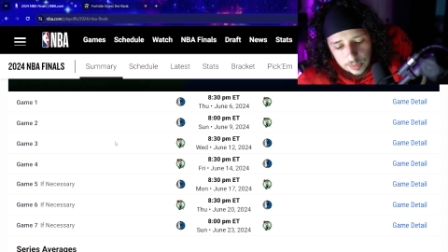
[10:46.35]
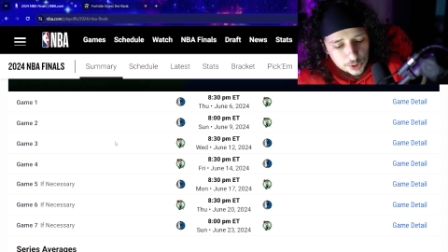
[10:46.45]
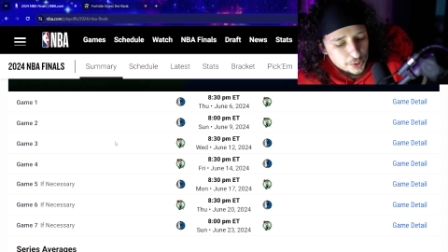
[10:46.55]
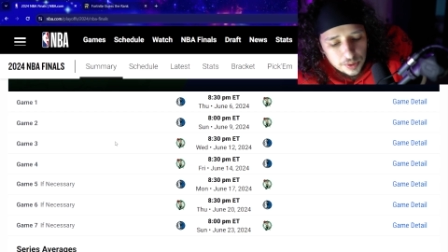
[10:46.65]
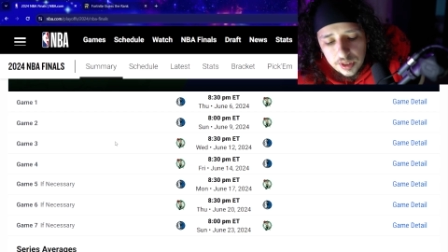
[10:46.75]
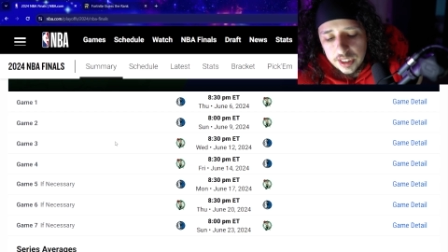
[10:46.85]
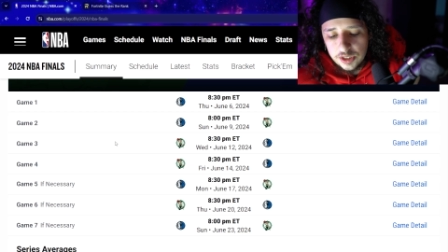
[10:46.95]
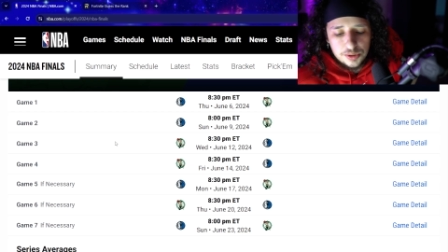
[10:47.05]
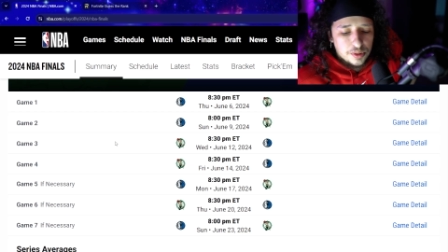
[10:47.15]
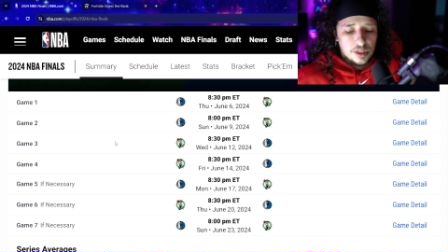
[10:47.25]
Truly, it
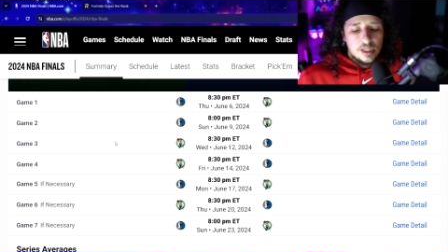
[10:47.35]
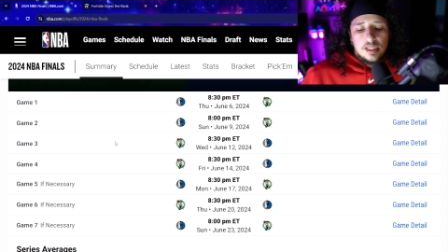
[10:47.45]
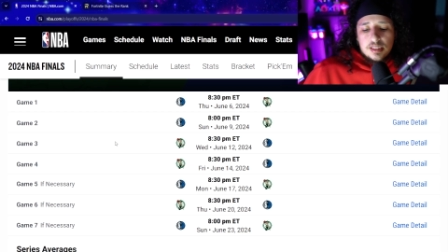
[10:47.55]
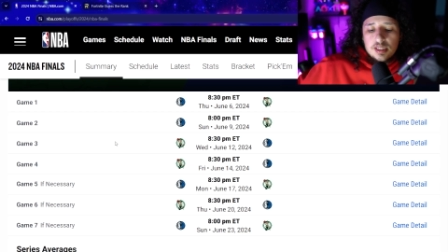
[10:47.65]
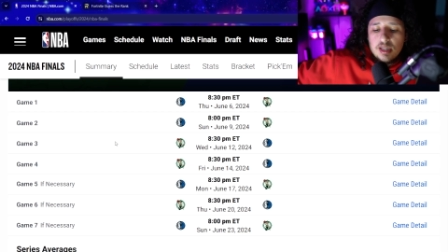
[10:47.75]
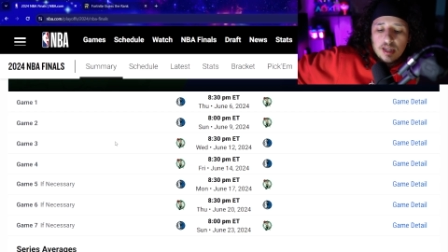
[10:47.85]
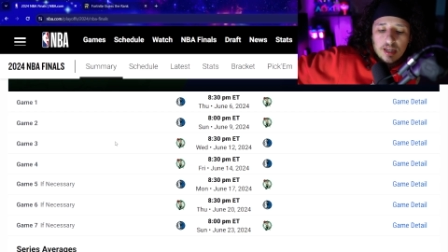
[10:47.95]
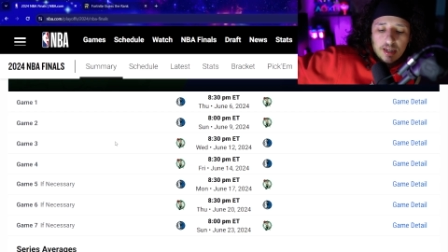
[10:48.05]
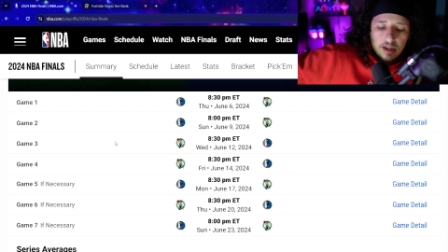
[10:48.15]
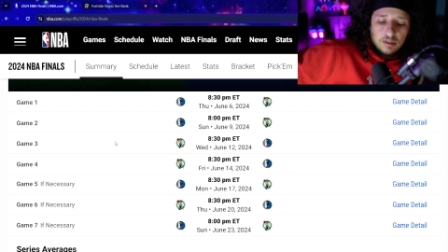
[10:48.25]
truly is.
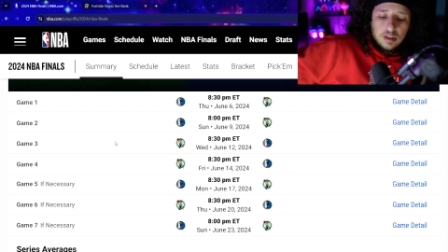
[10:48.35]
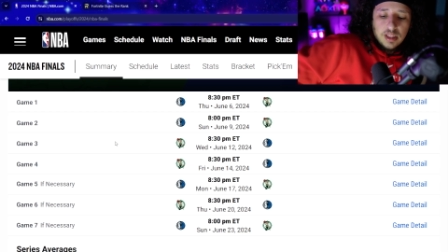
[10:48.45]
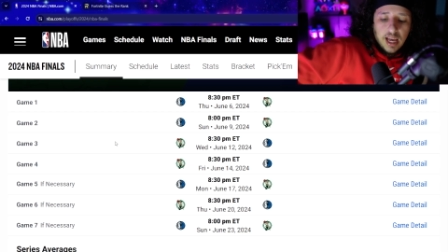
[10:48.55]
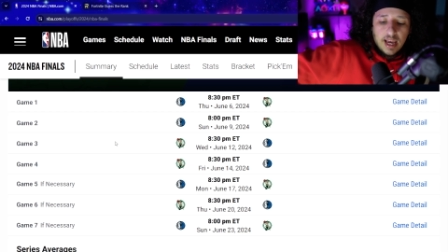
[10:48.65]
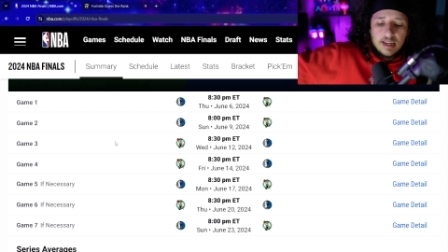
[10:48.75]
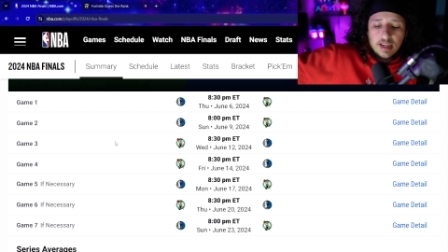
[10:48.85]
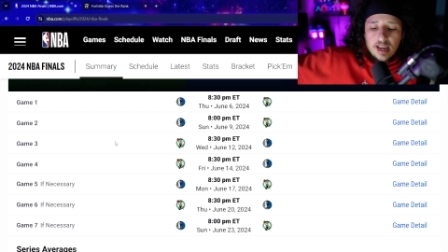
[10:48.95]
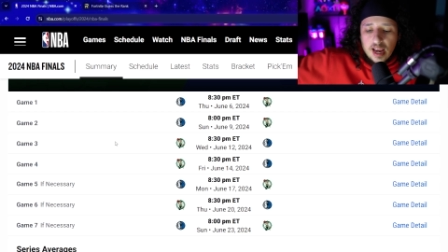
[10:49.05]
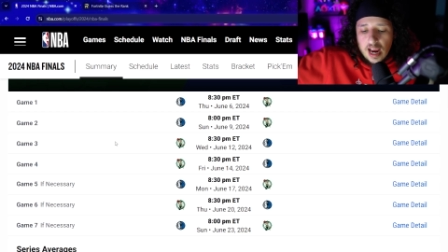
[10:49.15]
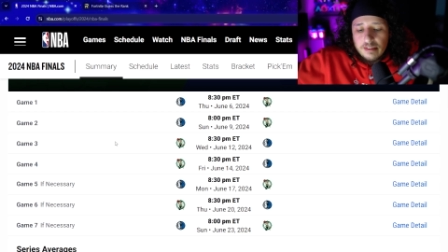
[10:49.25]
Not only that,
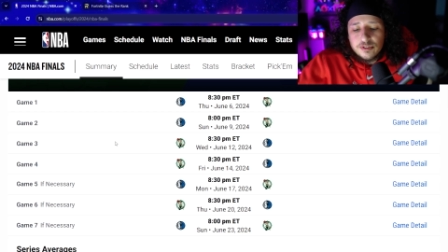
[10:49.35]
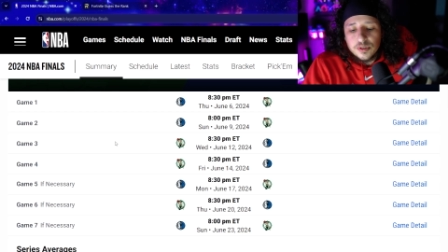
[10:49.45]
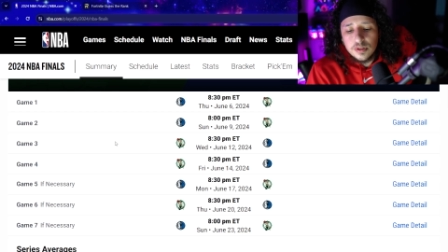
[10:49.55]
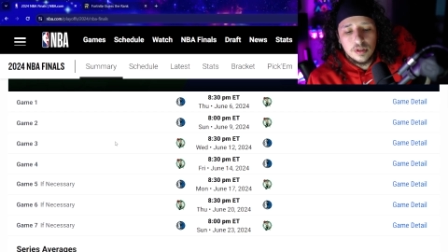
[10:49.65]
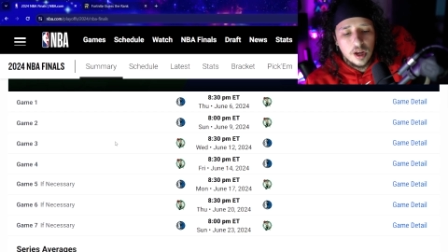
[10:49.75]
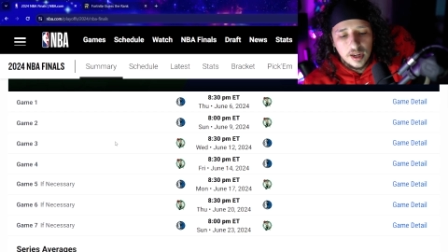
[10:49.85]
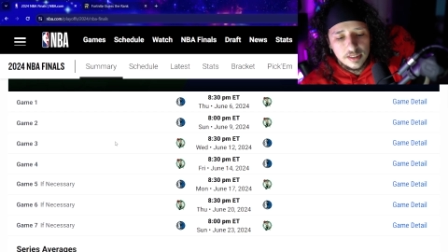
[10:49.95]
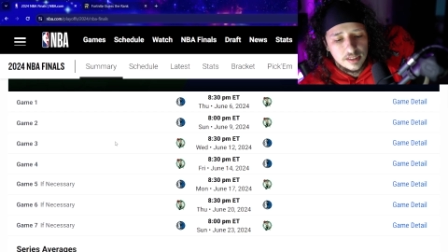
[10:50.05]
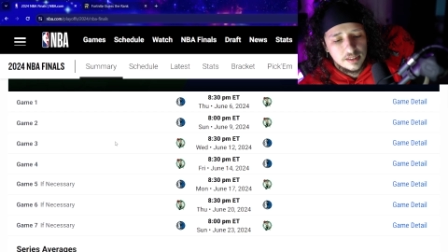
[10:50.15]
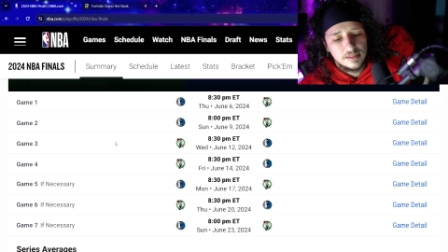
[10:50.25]
after a
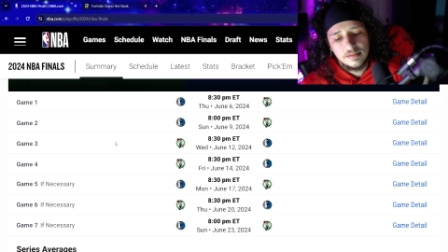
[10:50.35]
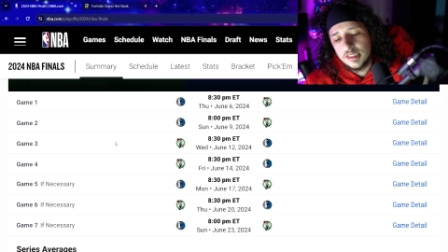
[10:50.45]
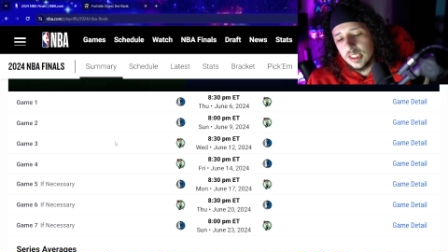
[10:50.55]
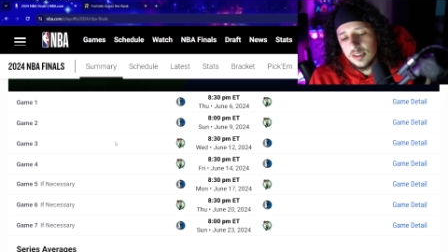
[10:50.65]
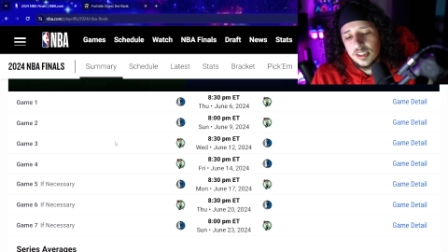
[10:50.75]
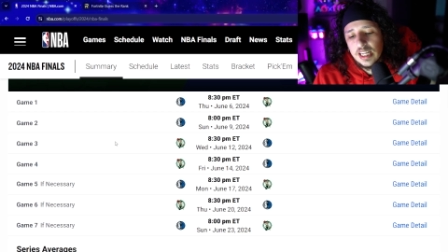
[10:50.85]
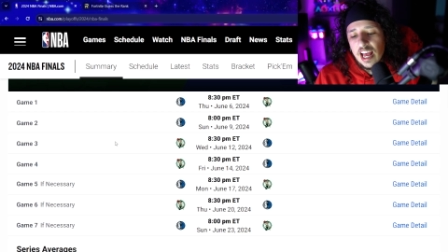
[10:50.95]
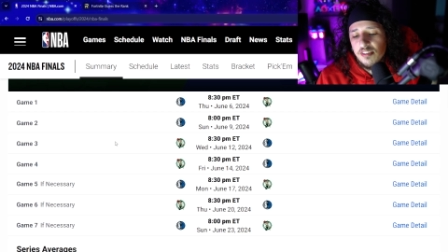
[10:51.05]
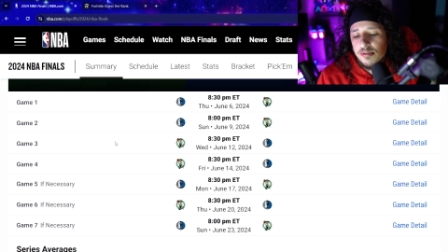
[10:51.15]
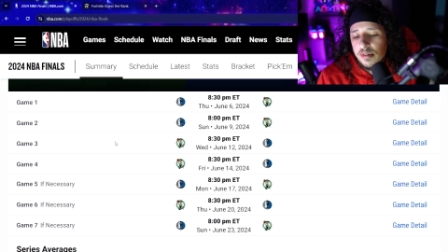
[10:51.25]
loss, Celtics
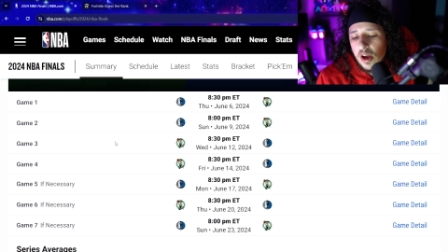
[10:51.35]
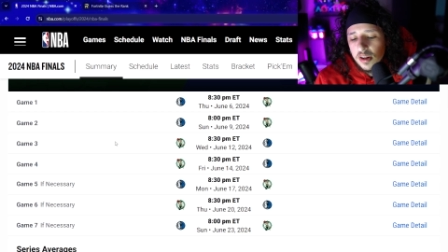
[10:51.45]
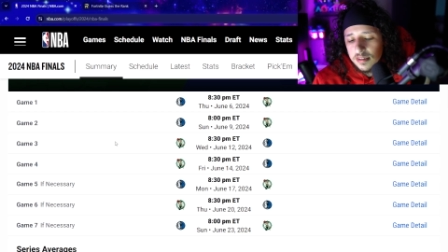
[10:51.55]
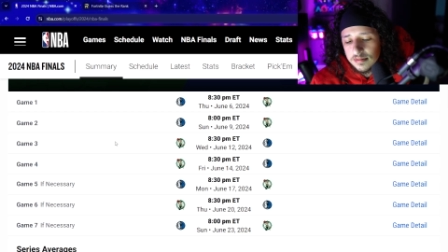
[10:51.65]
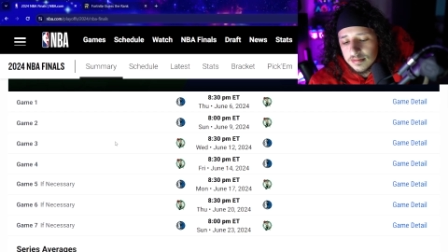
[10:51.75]
have not